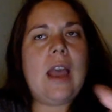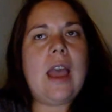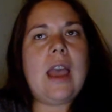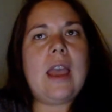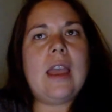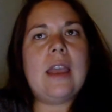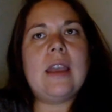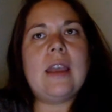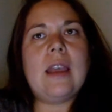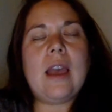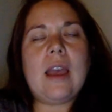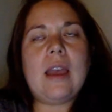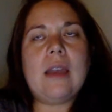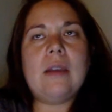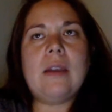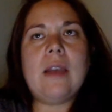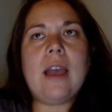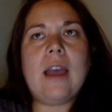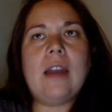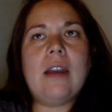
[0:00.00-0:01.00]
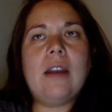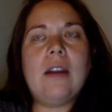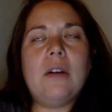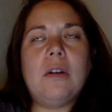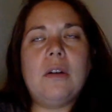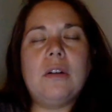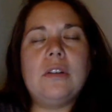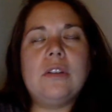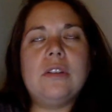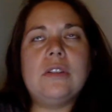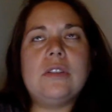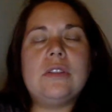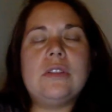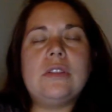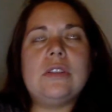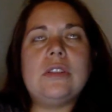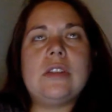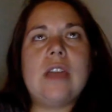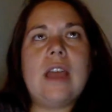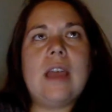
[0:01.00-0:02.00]
I had a hard
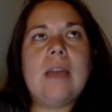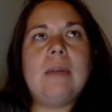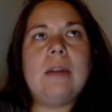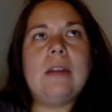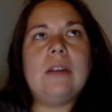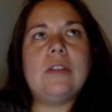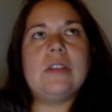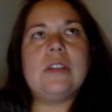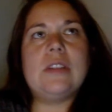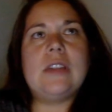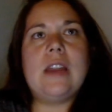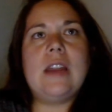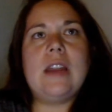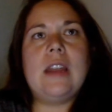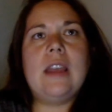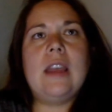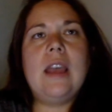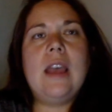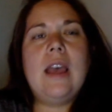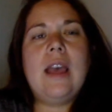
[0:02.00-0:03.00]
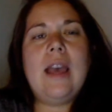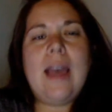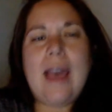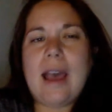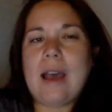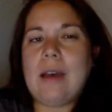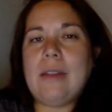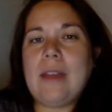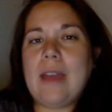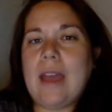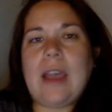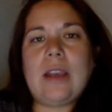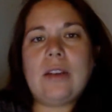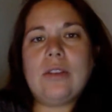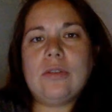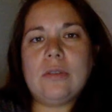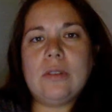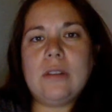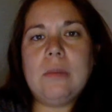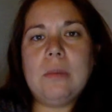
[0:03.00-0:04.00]
time understanding how that
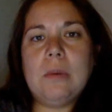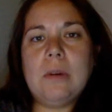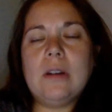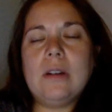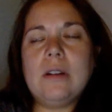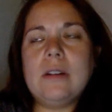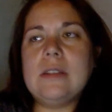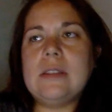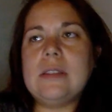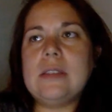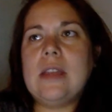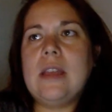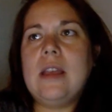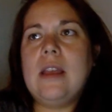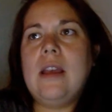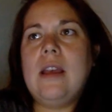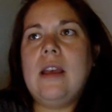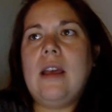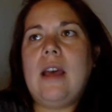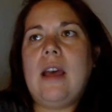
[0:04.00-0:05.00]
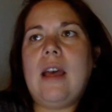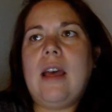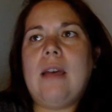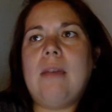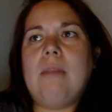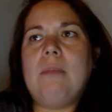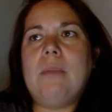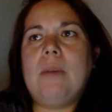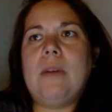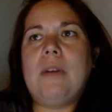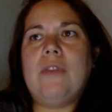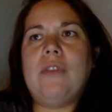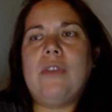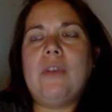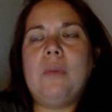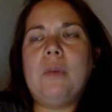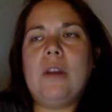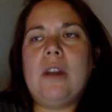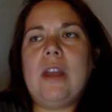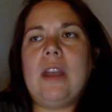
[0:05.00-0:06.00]
actually works, but
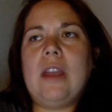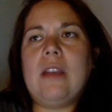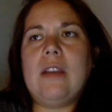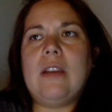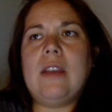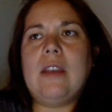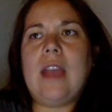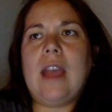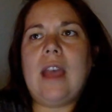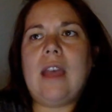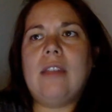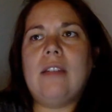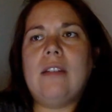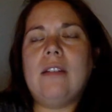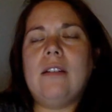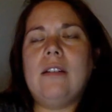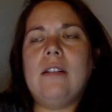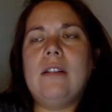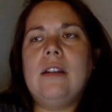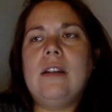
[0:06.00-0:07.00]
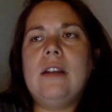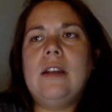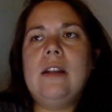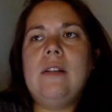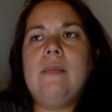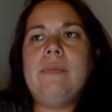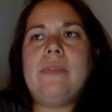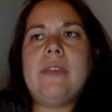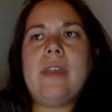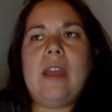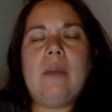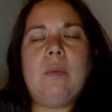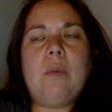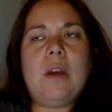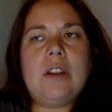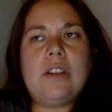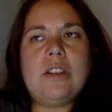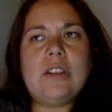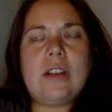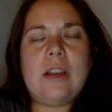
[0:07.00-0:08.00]
from what I could gather, I
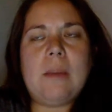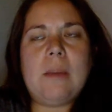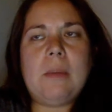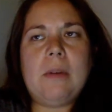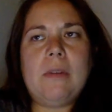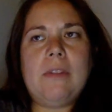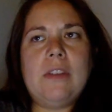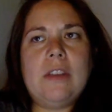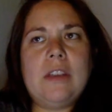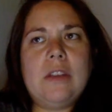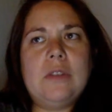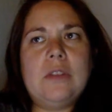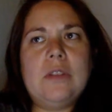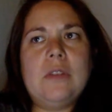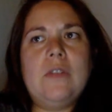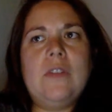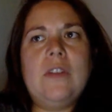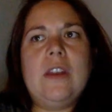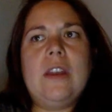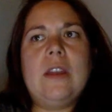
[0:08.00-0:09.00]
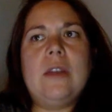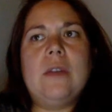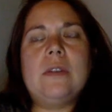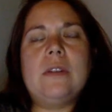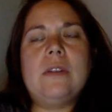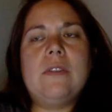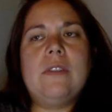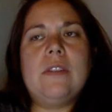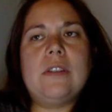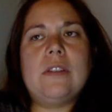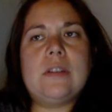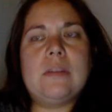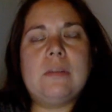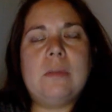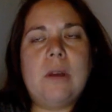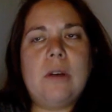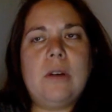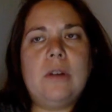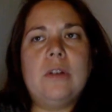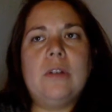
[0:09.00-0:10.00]
watched a couple of the YouTube videos of the
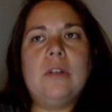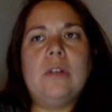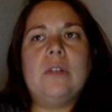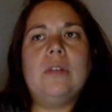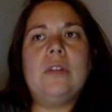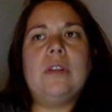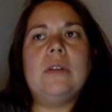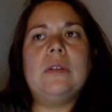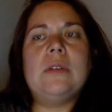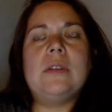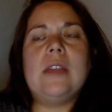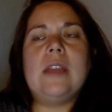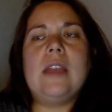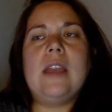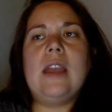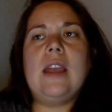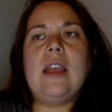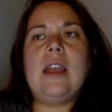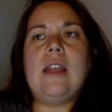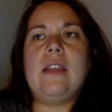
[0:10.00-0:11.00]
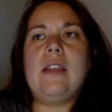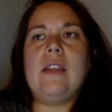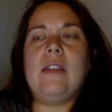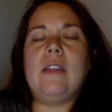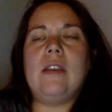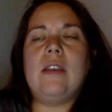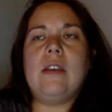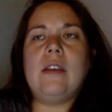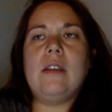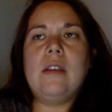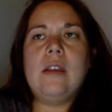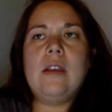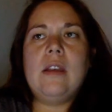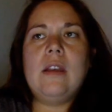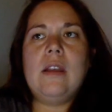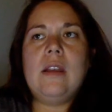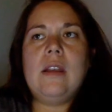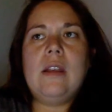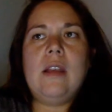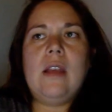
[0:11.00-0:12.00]
small girl using it and then
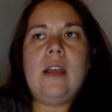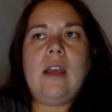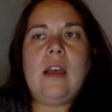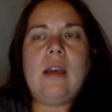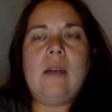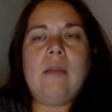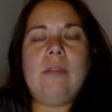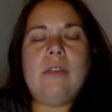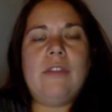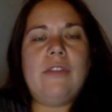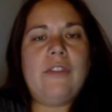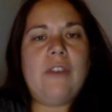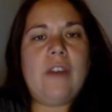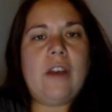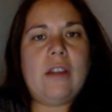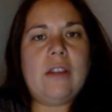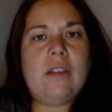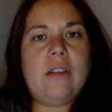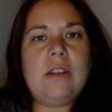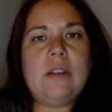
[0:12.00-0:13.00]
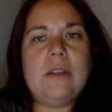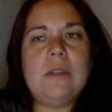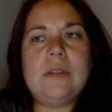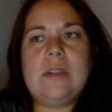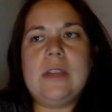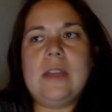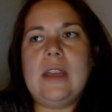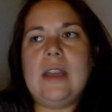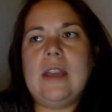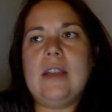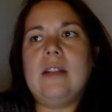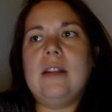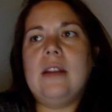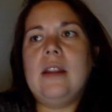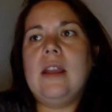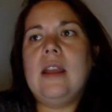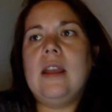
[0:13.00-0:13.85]
the father using it,